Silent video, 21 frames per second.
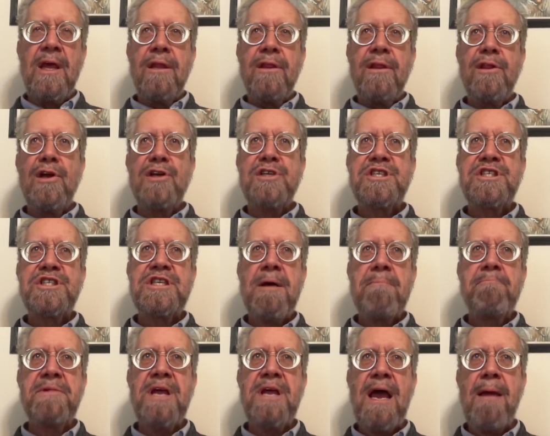They're
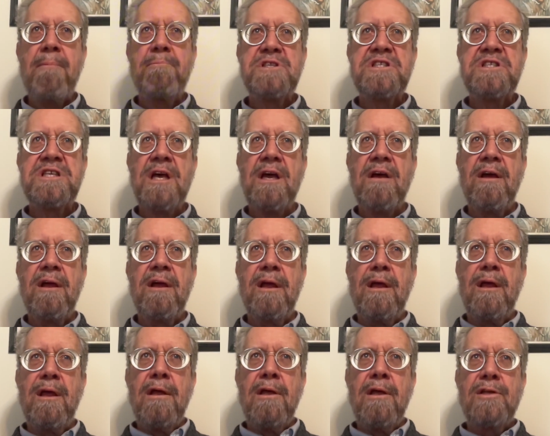sometimes
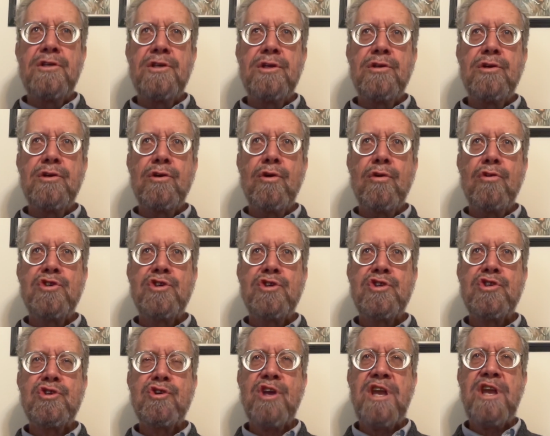
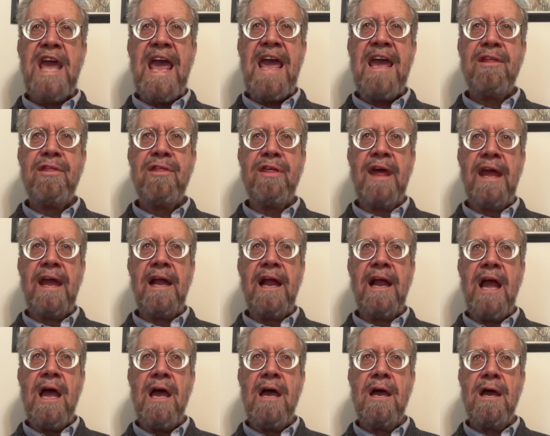
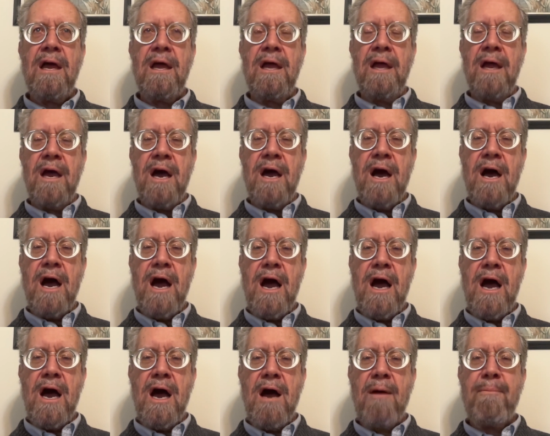scathing
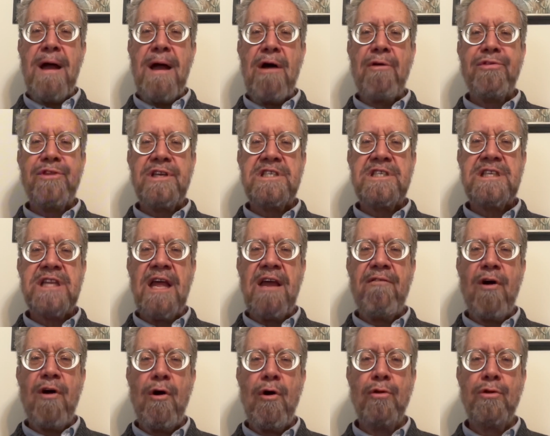about the
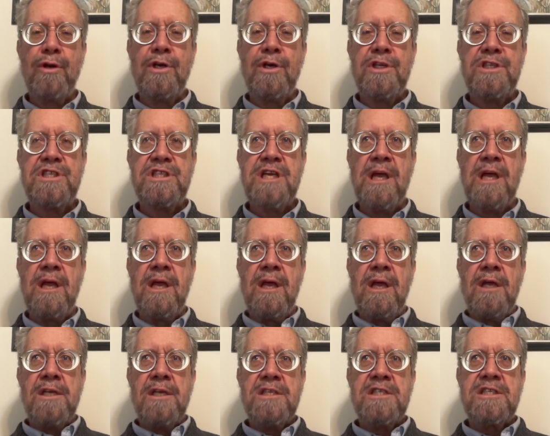slaveholders.
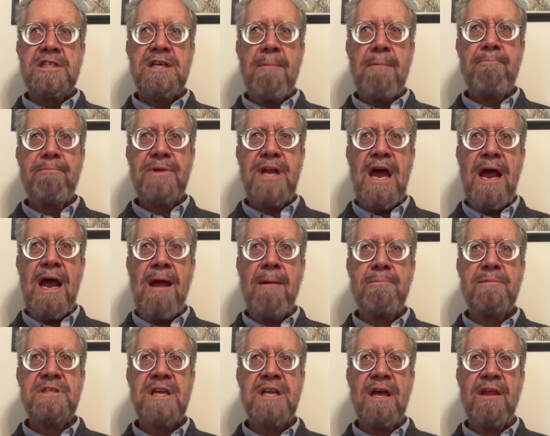
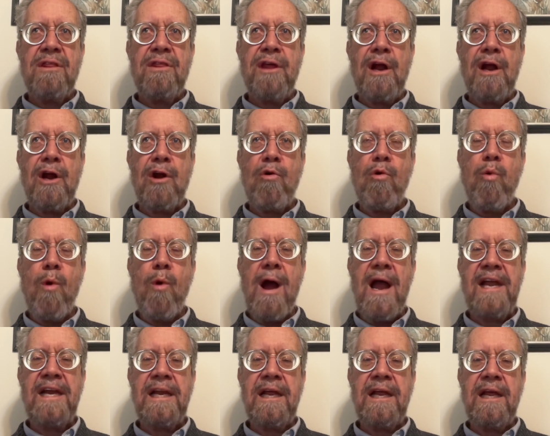Sometimes they're
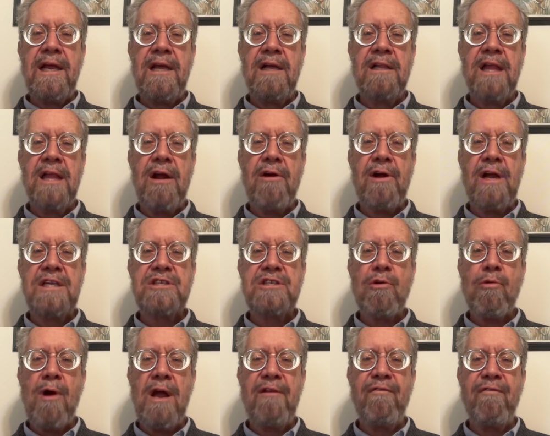quite hilarious,
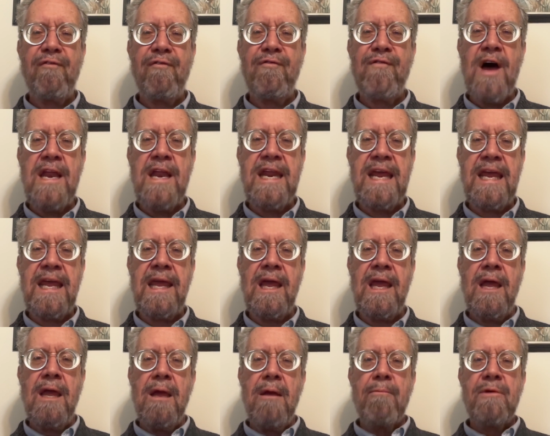quite funny,
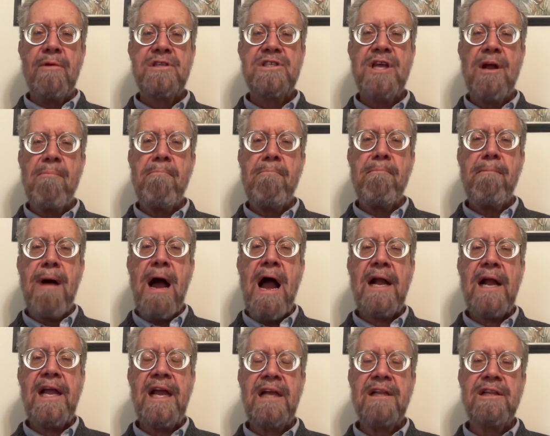because they're
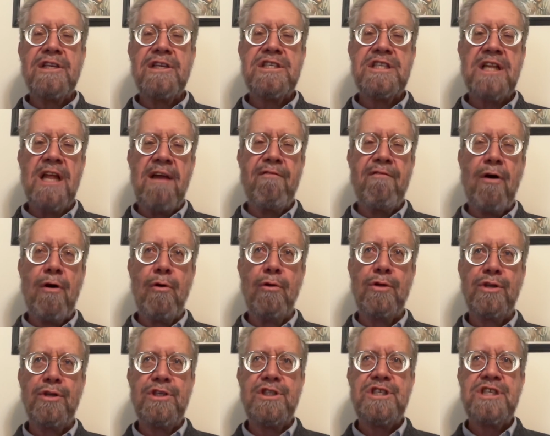mocking the
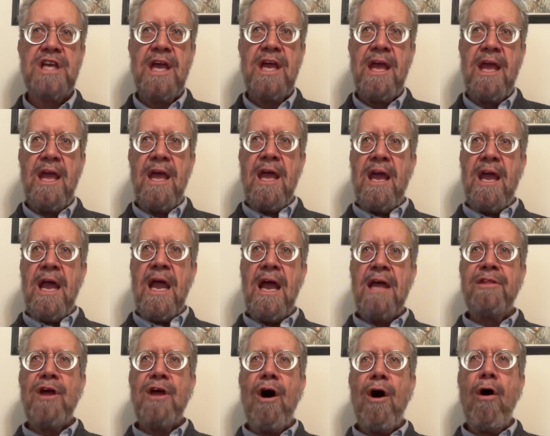slaveholders.
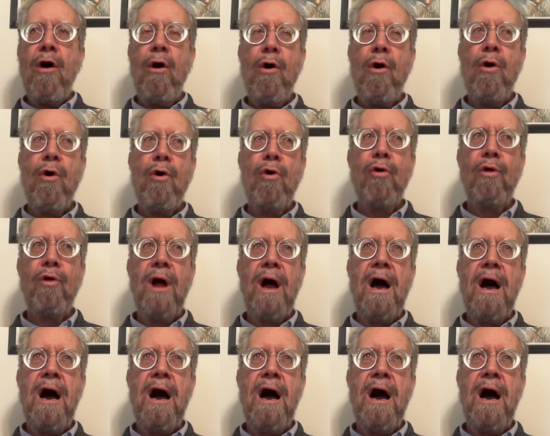And the whole